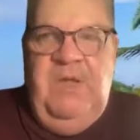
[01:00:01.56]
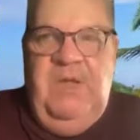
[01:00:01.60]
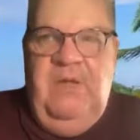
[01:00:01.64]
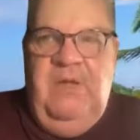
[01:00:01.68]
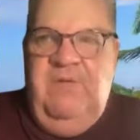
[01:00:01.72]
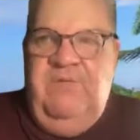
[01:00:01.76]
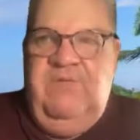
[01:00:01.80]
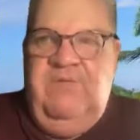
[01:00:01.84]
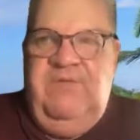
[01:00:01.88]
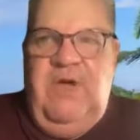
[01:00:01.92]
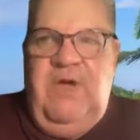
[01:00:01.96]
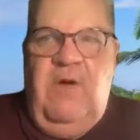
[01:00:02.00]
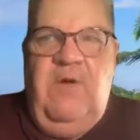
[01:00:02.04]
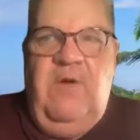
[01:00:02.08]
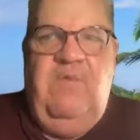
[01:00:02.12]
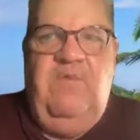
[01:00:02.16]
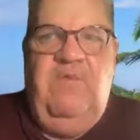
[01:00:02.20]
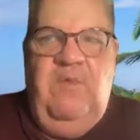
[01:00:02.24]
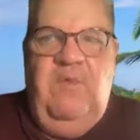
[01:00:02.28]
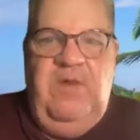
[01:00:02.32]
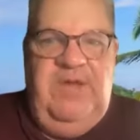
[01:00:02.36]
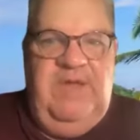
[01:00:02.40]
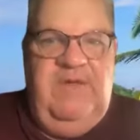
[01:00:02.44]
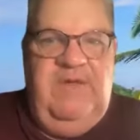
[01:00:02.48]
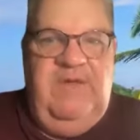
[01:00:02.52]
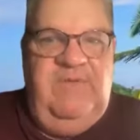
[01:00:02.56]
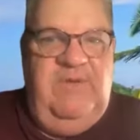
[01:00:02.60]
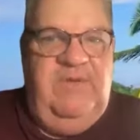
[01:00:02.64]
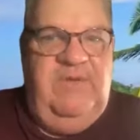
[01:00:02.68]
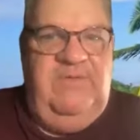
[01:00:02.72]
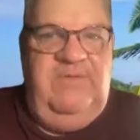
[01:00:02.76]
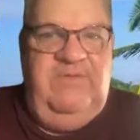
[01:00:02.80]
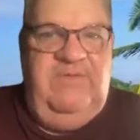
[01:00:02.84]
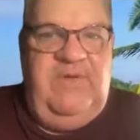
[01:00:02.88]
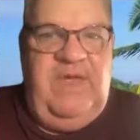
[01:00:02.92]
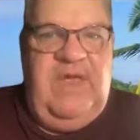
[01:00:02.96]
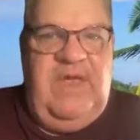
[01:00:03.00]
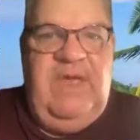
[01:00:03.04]
solve
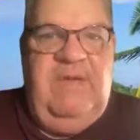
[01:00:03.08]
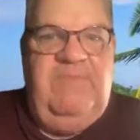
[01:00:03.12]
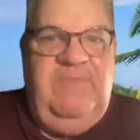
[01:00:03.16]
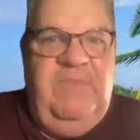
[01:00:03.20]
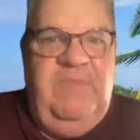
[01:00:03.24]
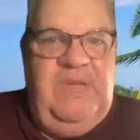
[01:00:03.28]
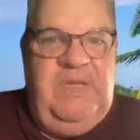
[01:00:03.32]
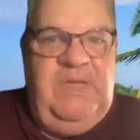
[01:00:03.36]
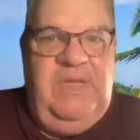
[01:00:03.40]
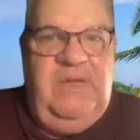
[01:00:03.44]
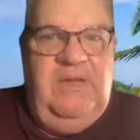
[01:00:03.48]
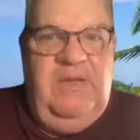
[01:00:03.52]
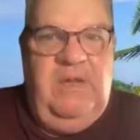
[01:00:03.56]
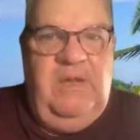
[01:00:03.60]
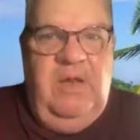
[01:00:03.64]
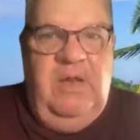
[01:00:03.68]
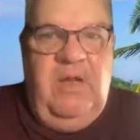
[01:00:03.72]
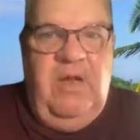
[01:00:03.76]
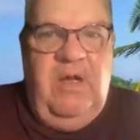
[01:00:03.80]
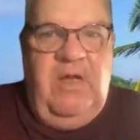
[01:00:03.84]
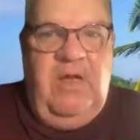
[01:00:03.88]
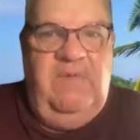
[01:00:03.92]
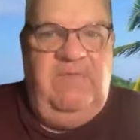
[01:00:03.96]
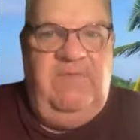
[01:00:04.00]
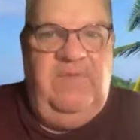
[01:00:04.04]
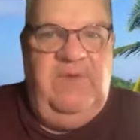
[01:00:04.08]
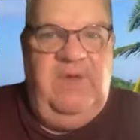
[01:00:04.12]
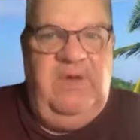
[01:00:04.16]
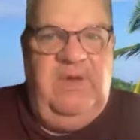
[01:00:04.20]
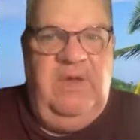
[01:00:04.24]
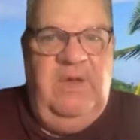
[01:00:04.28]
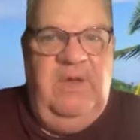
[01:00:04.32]
whatever's happening in your life, and